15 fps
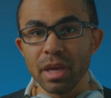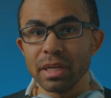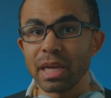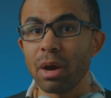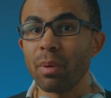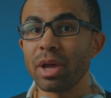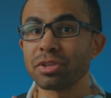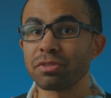
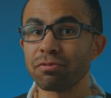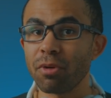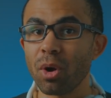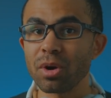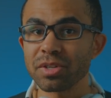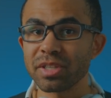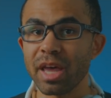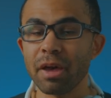Now, as
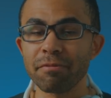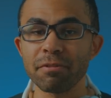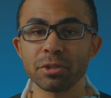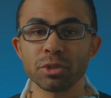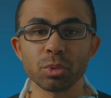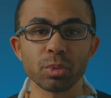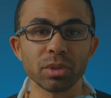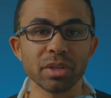far as that
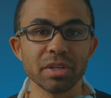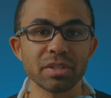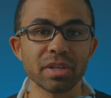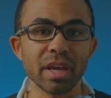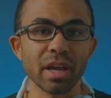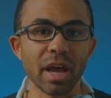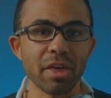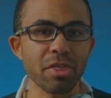official release
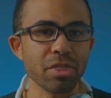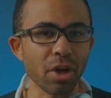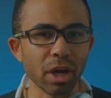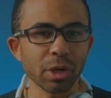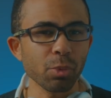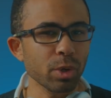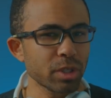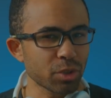date, I thought
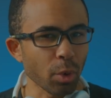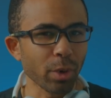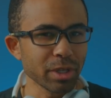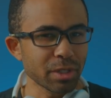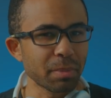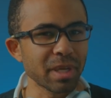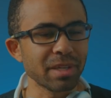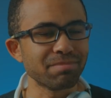it was going
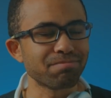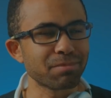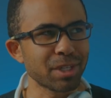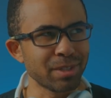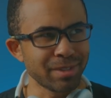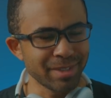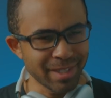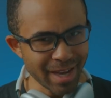to be
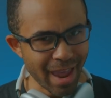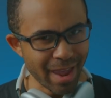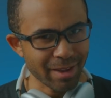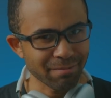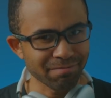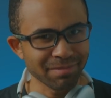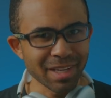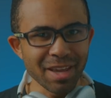today,
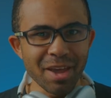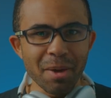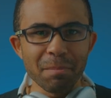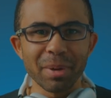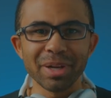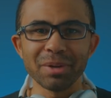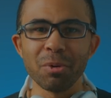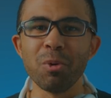
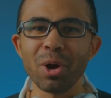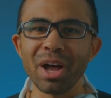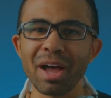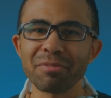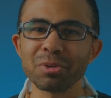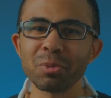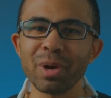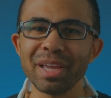but we'll
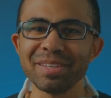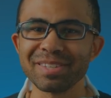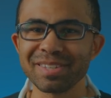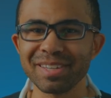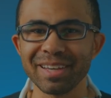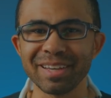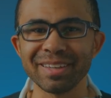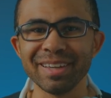have to wait and
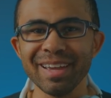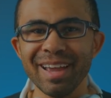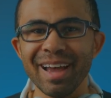see.